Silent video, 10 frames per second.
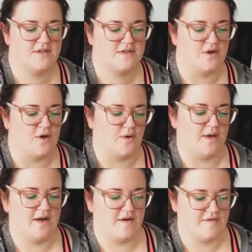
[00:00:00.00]
So
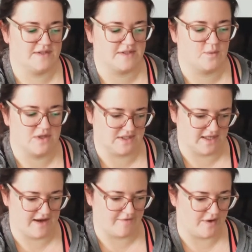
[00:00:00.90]
it obviously wasn't
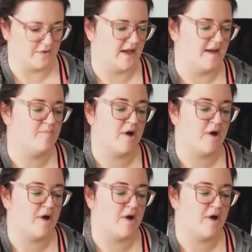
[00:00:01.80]
cafe au lait,